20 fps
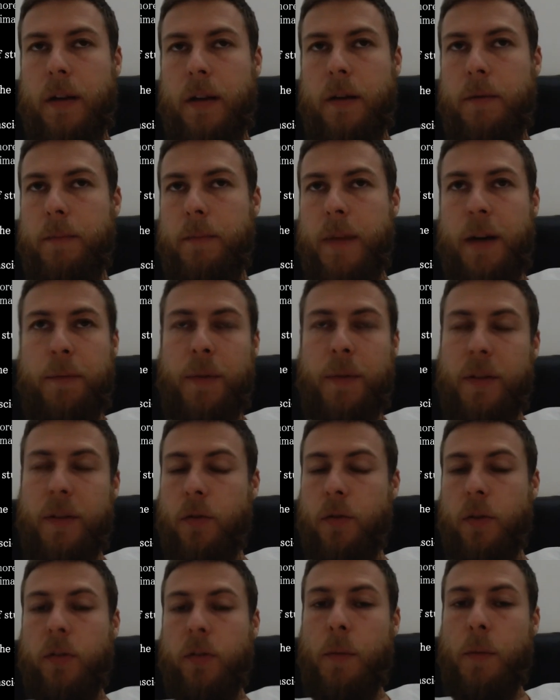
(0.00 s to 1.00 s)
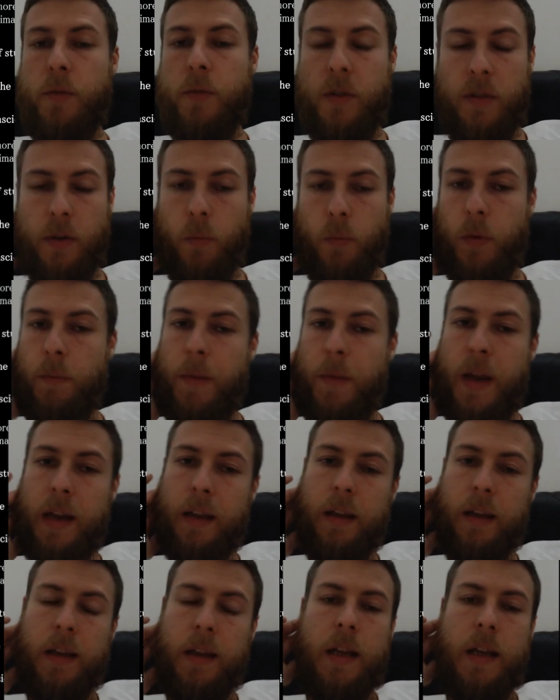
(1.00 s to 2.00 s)
metaphysical assumptions that we
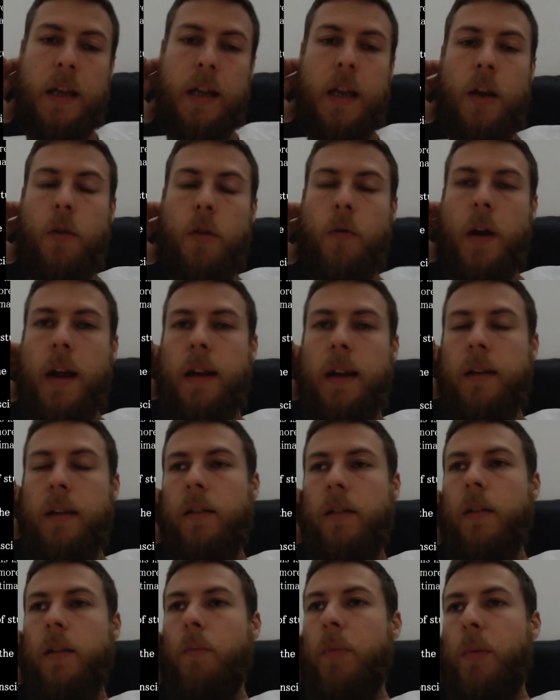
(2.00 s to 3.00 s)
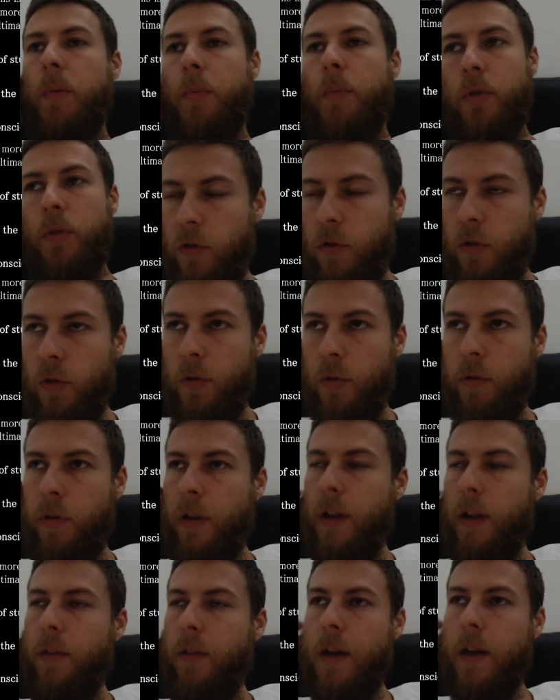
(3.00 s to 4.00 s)
make, right? Some people do
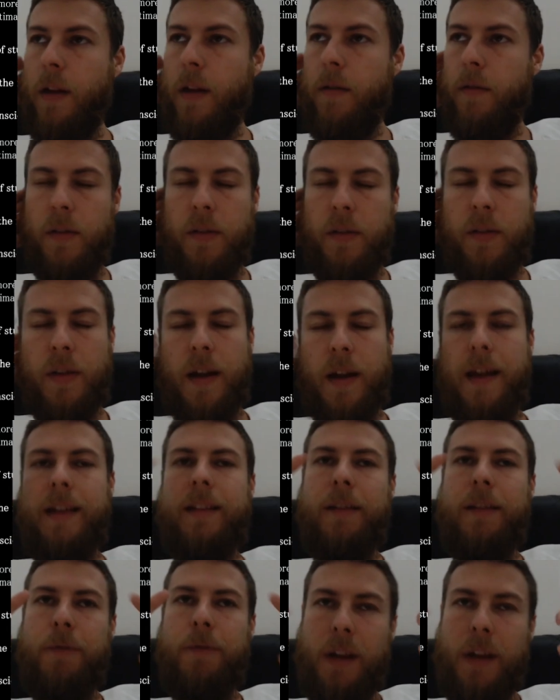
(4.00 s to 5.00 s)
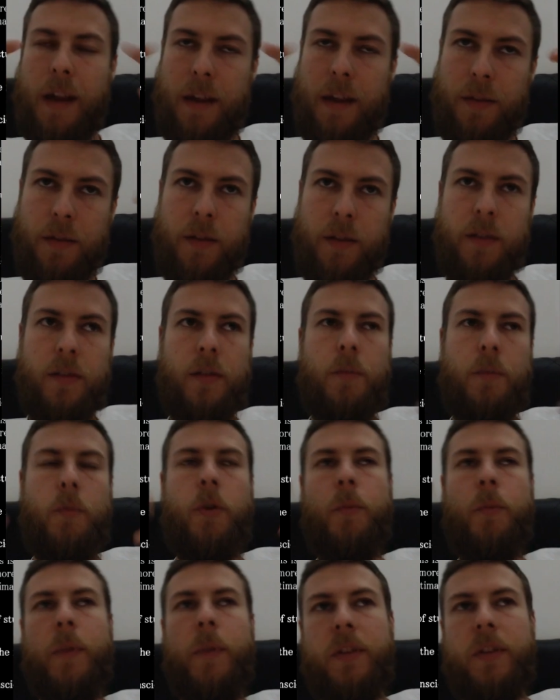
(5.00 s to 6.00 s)
think that scientific atheism
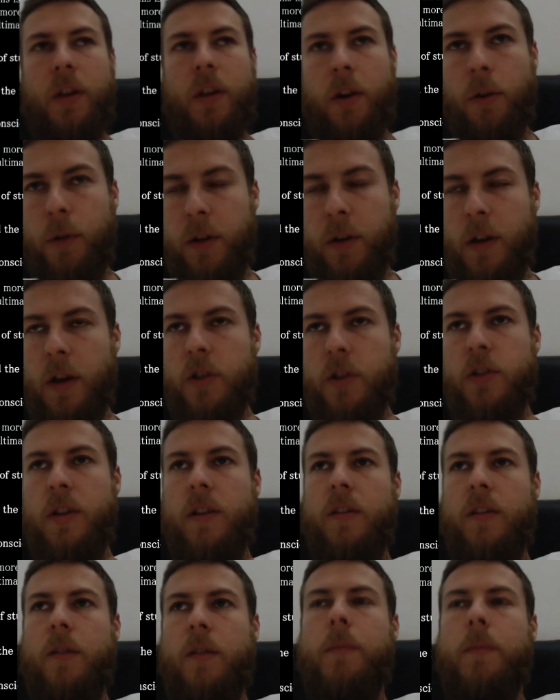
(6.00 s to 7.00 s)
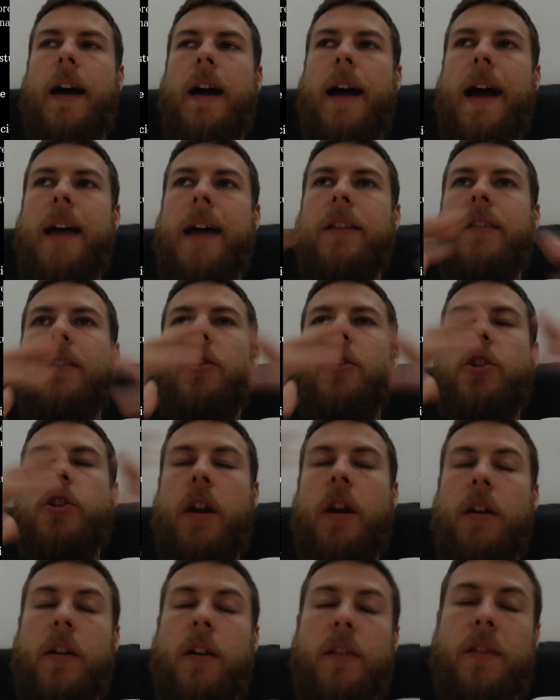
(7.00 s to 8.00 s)
or material reductionism has the
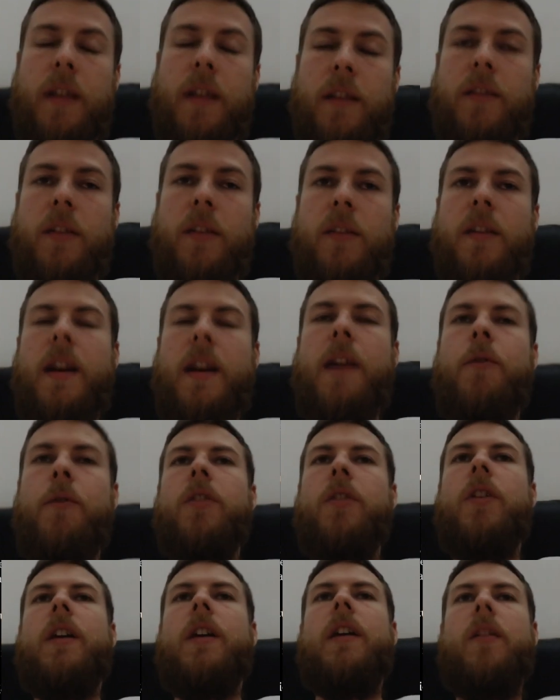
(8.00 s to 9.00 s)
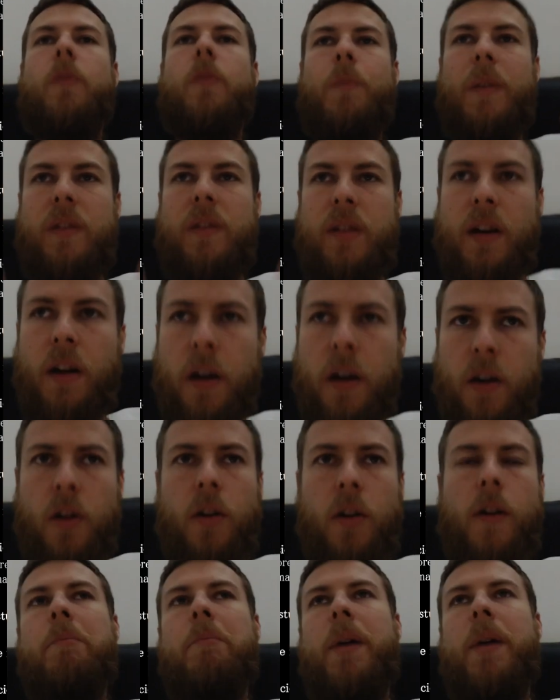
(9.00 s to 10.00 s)
shared consensus that everything is
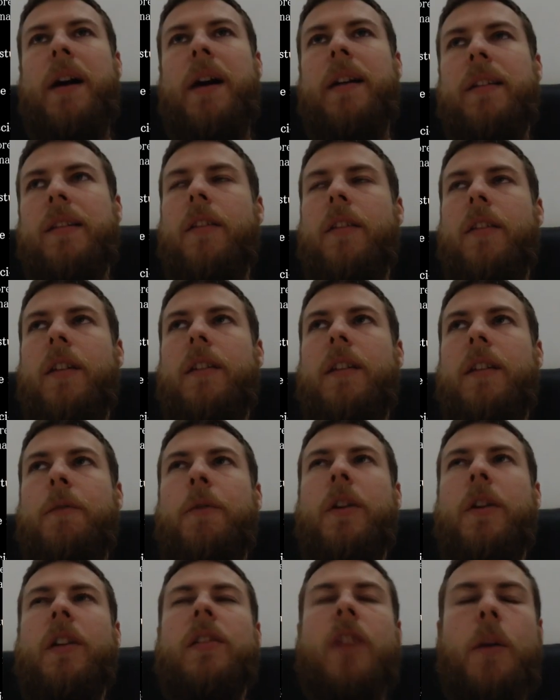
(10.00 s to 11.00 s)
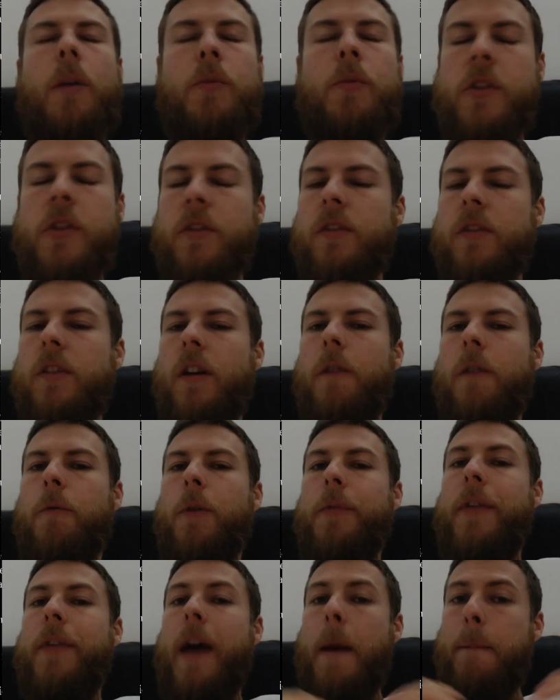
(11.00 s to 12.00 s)
material, but the different assumptions of
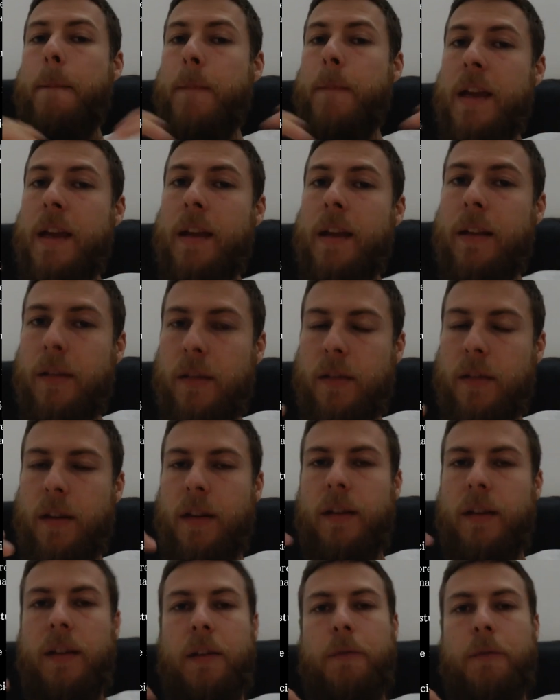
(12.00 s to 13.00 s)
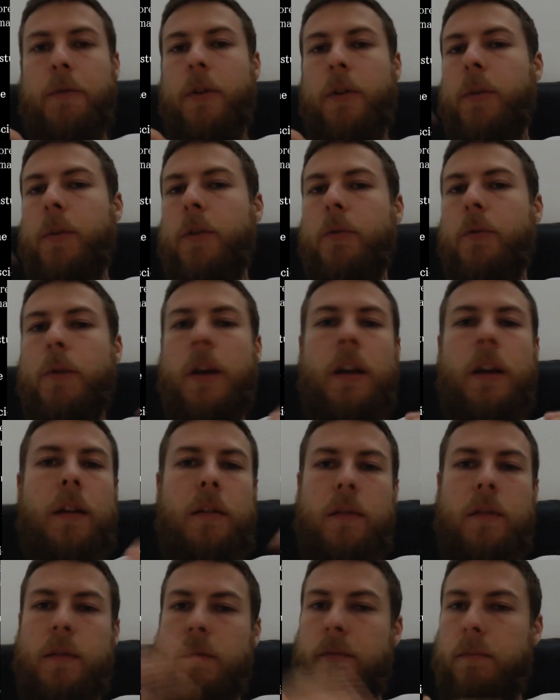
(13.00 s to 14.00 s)
what that means can differ
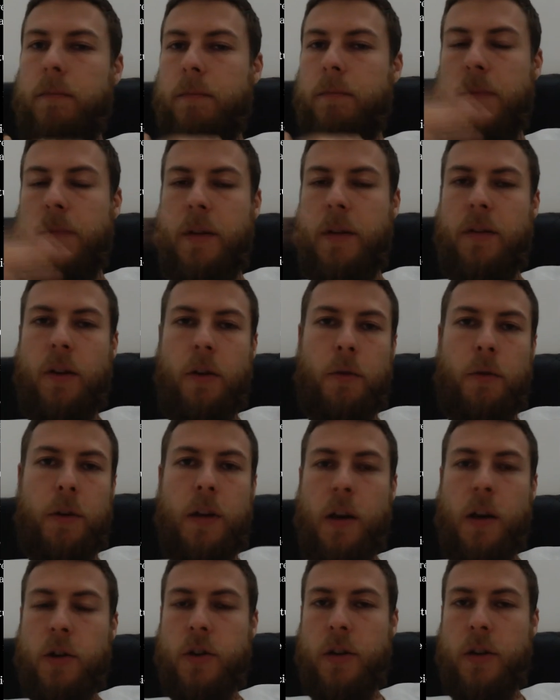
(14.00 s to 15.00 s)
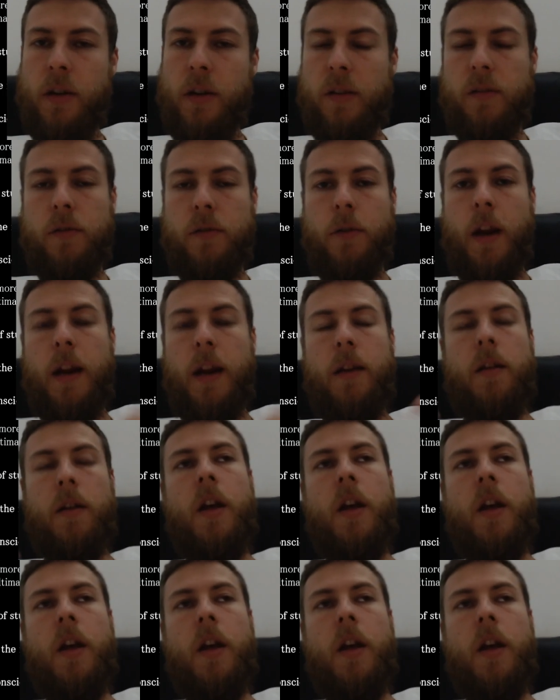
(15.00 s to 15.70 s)
between material reductionists, right?